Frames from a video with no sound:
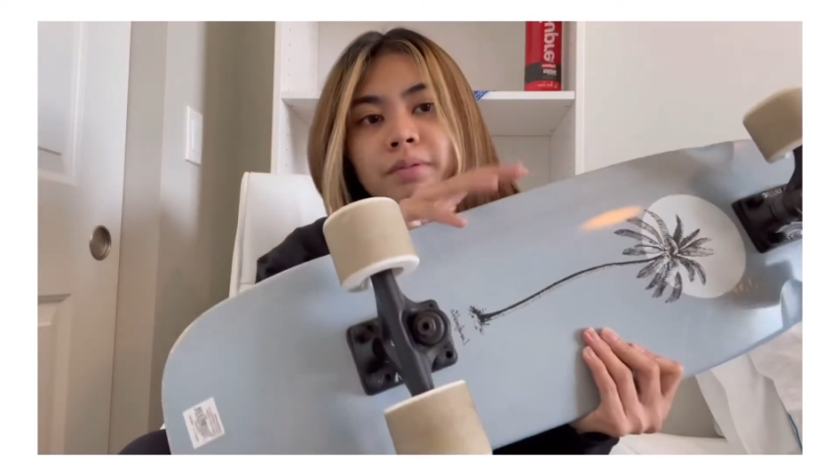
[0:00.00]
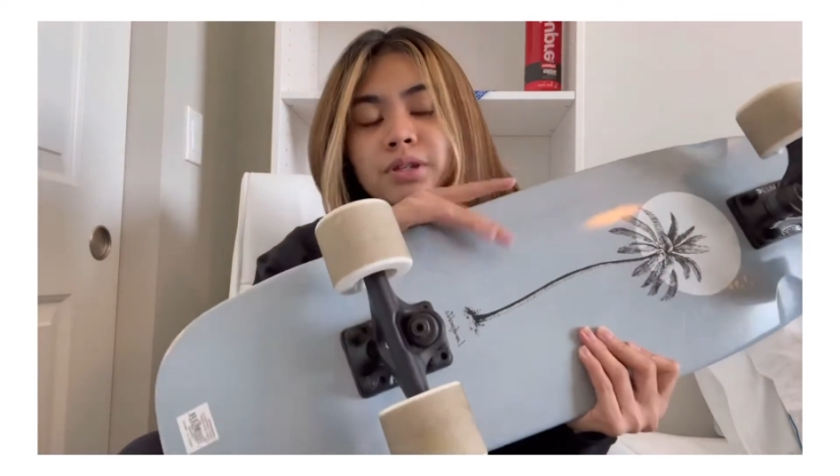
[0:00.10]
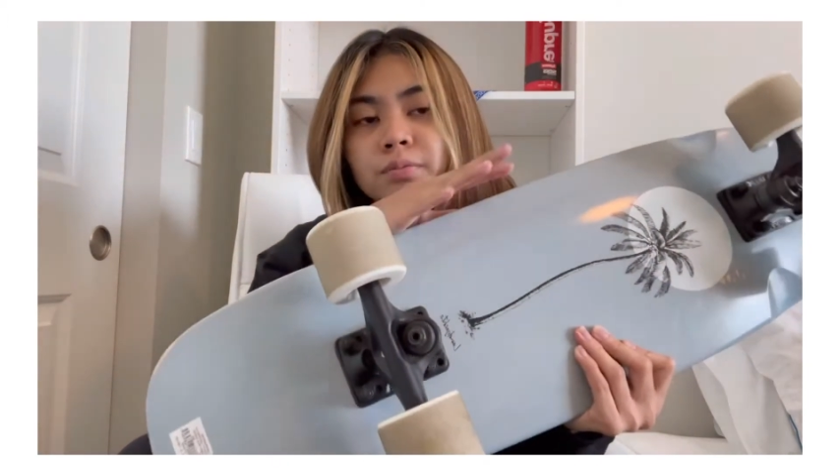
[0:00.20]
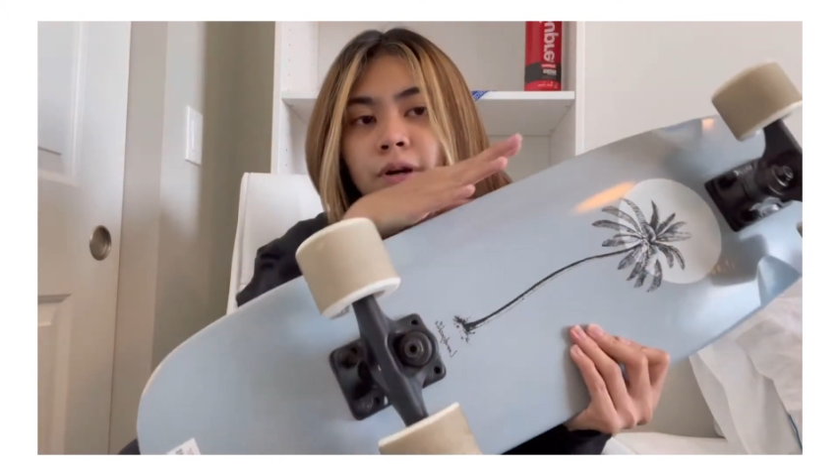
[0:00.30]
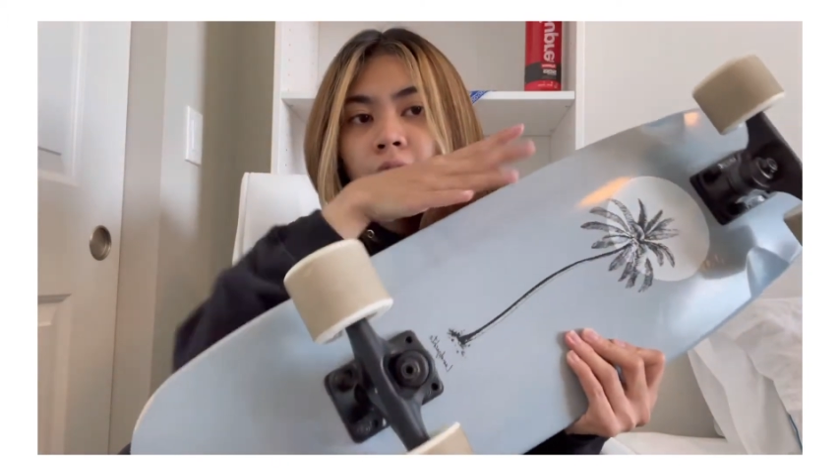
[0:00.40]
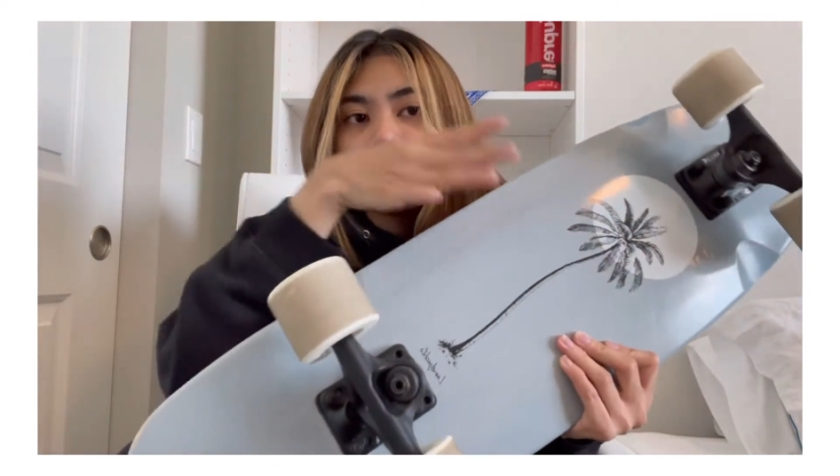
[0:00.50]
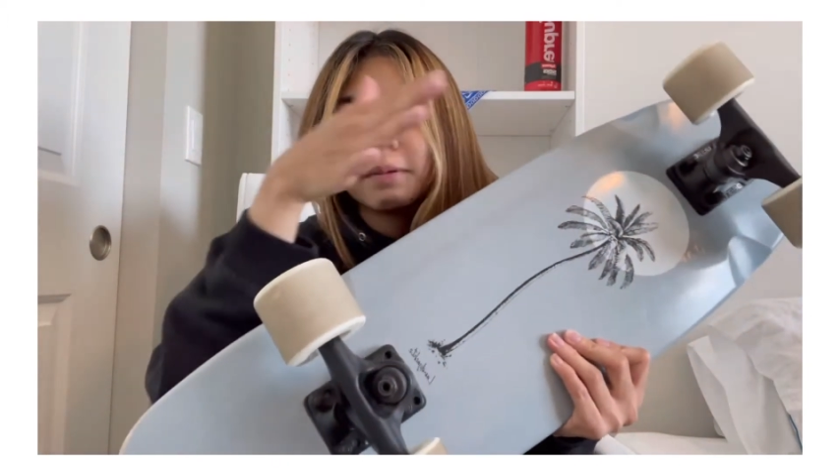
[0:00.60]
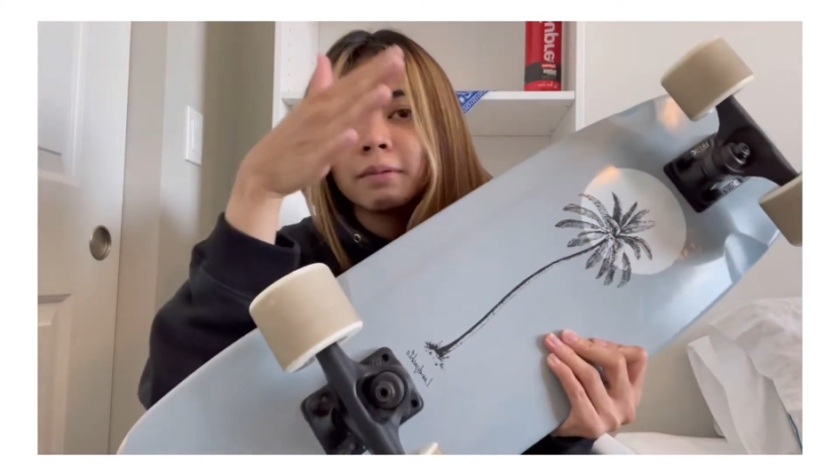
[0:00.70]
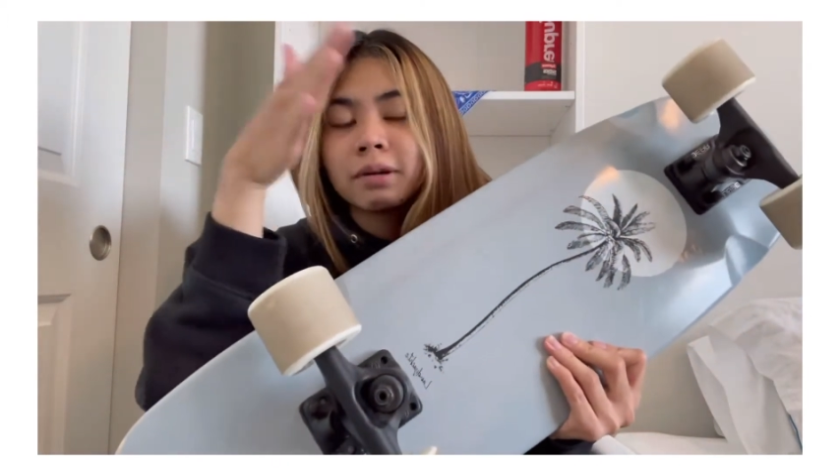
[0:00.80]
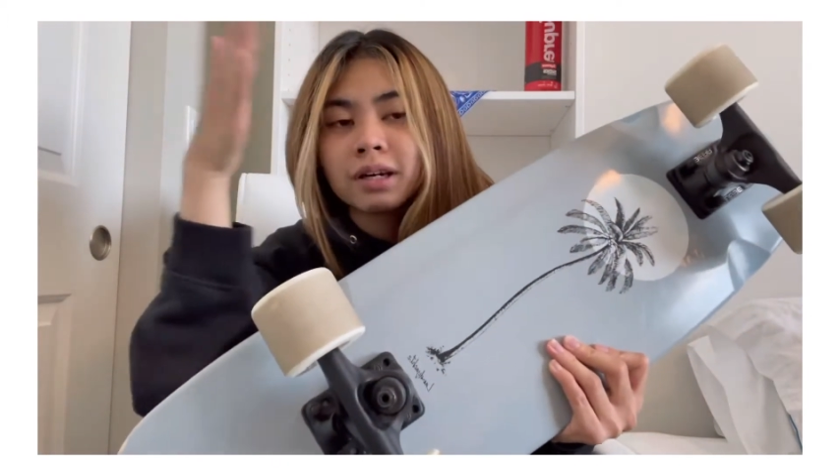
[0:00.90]
super
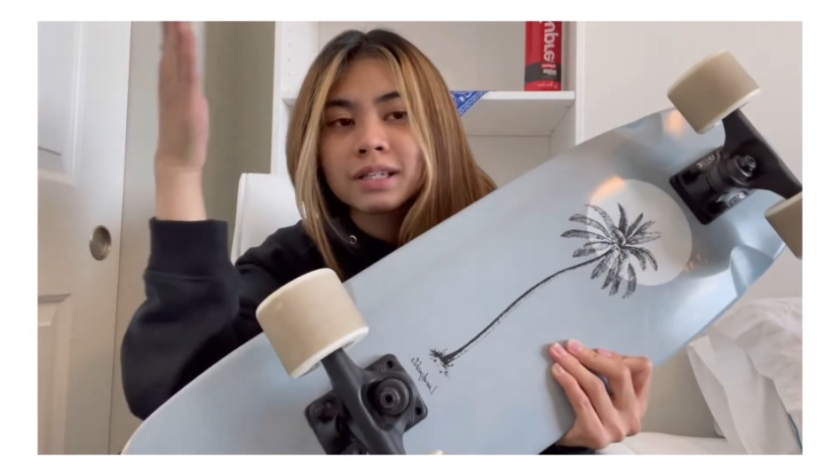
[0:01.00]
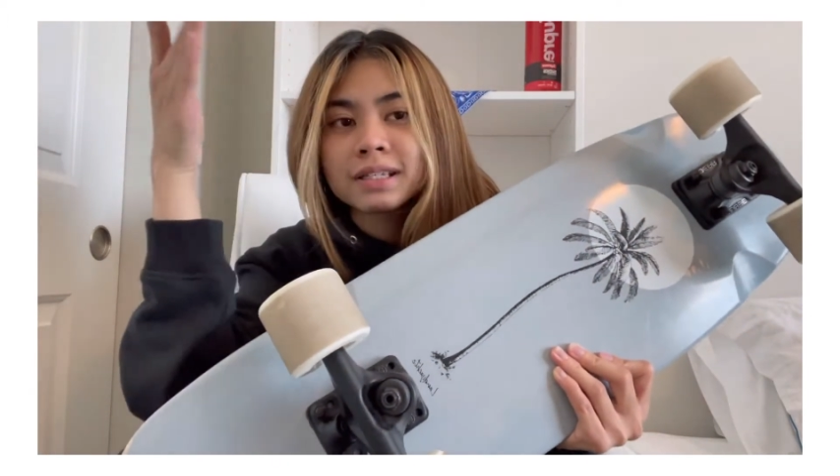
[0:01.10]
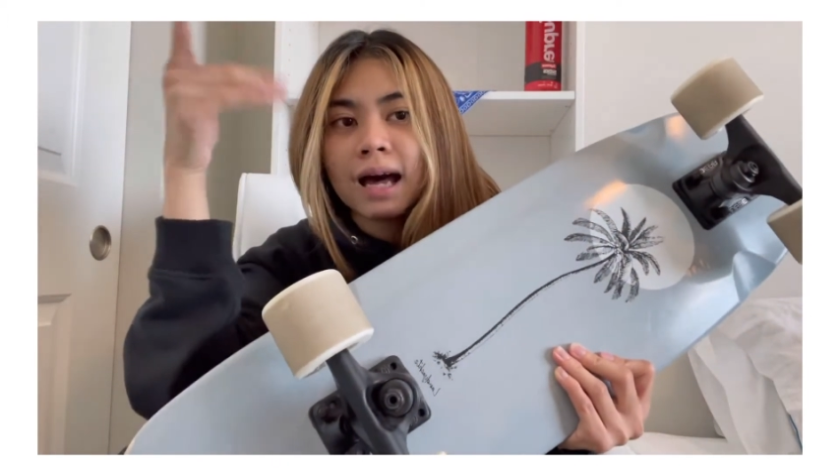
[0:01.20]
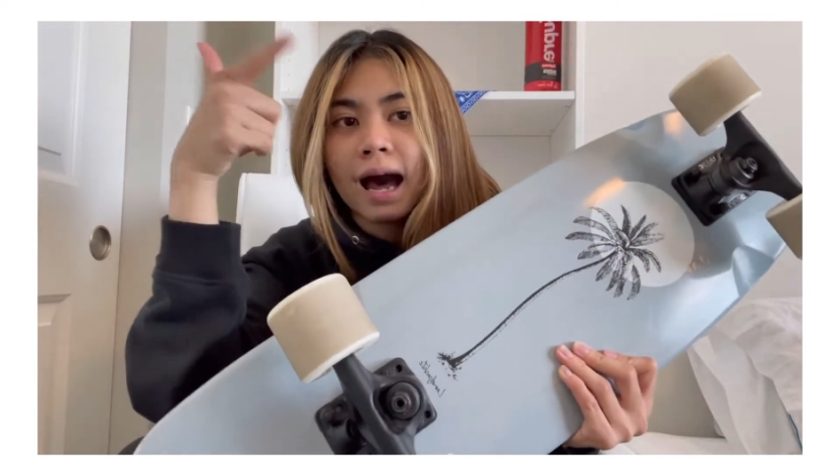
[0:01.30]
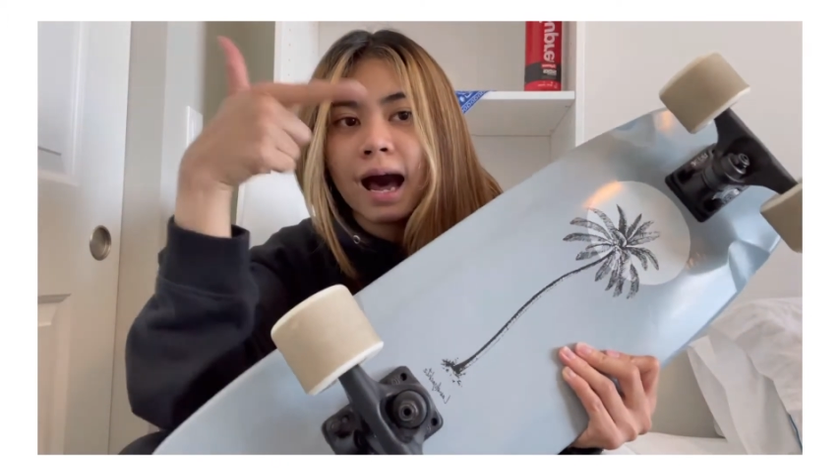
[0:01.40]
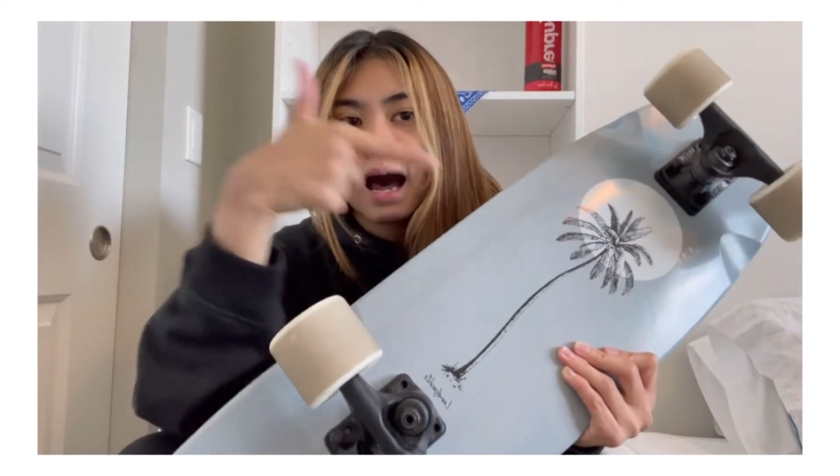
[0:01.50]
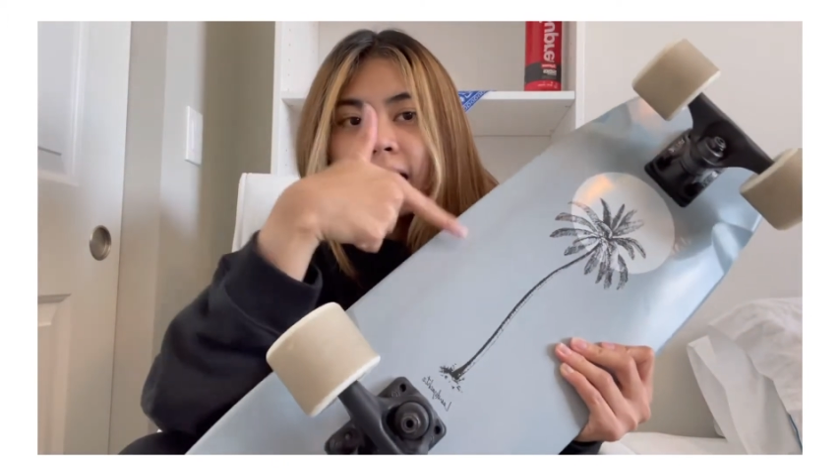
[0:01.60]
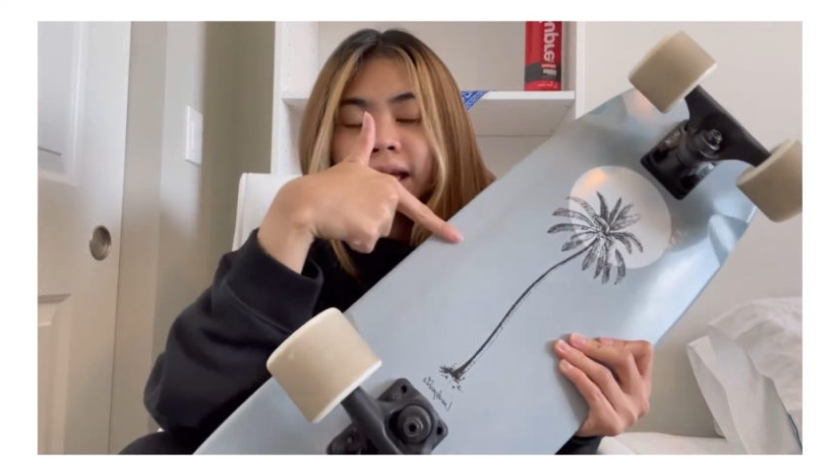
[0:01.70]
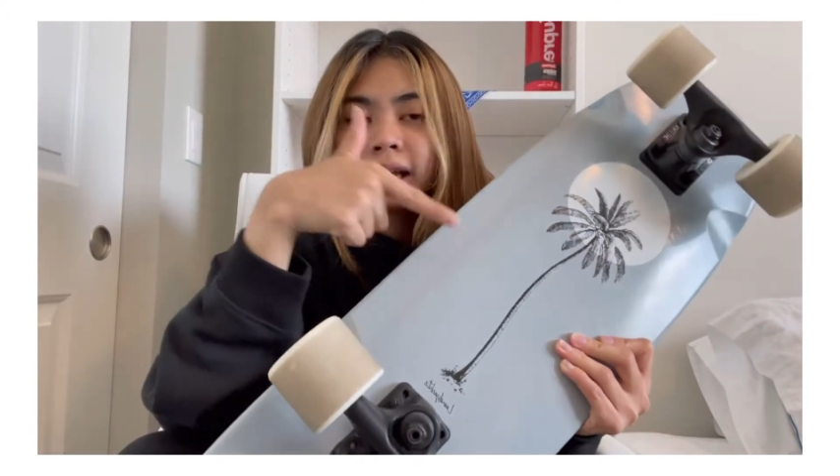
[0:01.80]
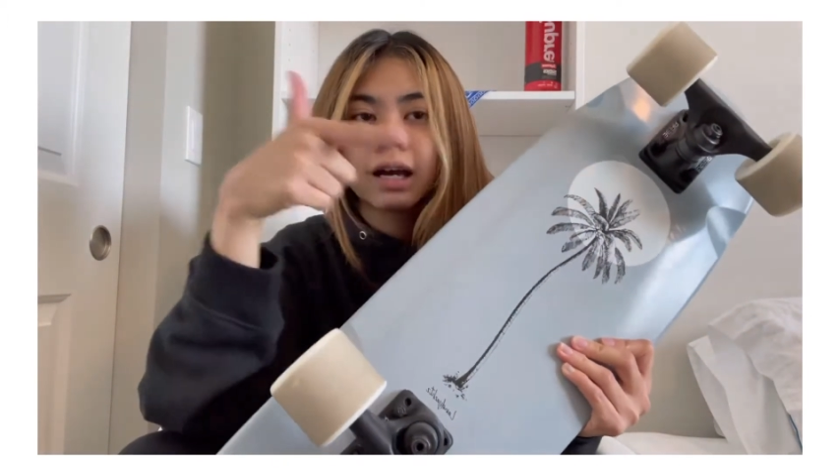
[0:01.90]
happy because
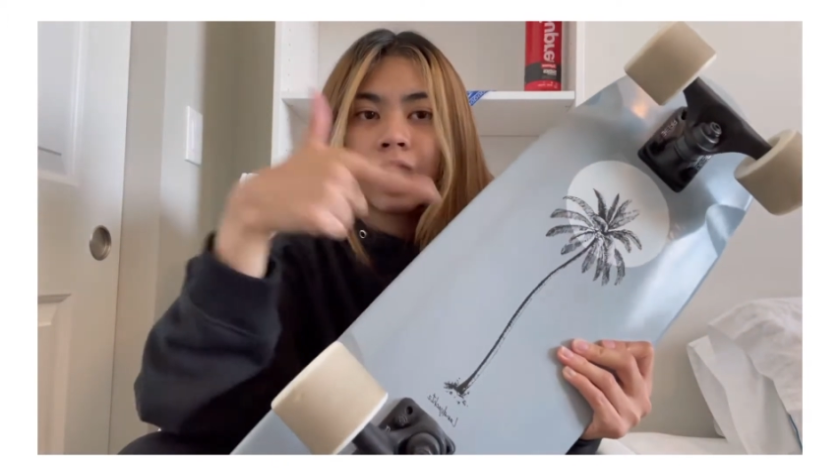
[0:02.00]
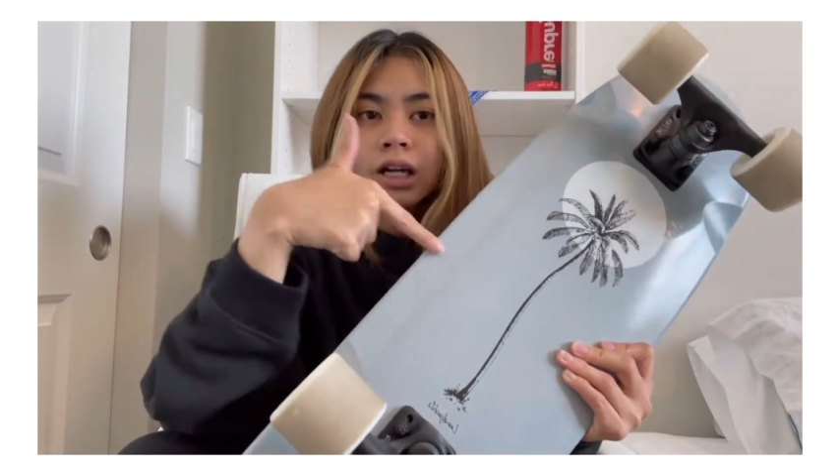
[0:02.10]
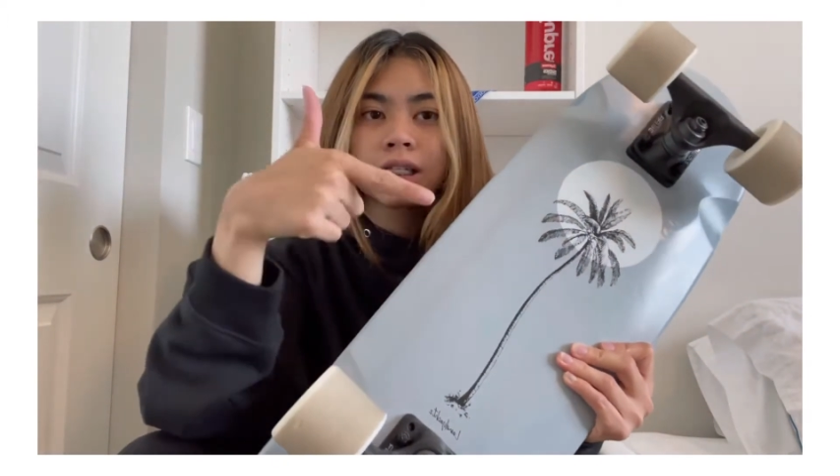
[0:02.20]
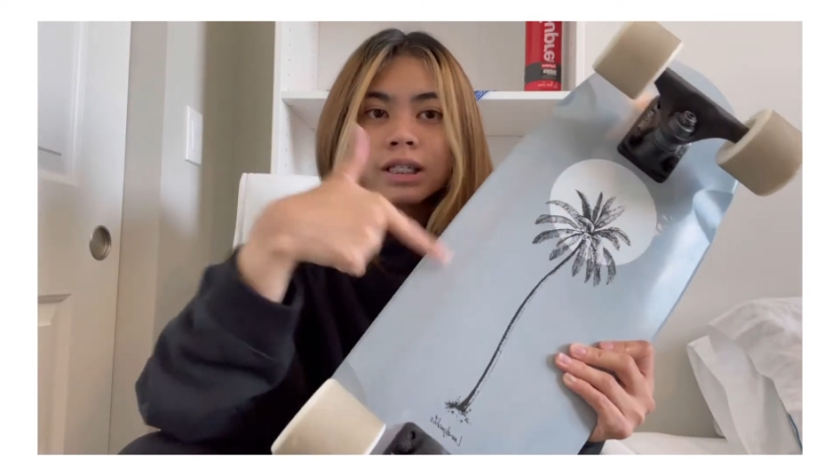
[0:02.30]
I got